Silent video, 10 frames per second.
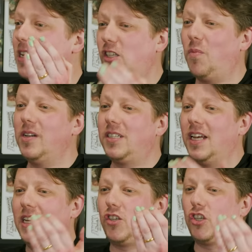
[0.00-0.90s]

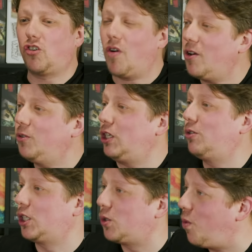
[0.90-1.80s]
someone's struggle to
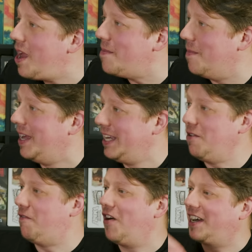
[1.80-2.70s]
swim,
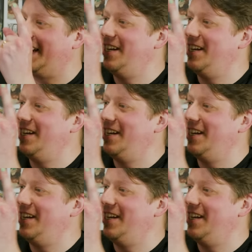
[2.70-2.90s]
you fucking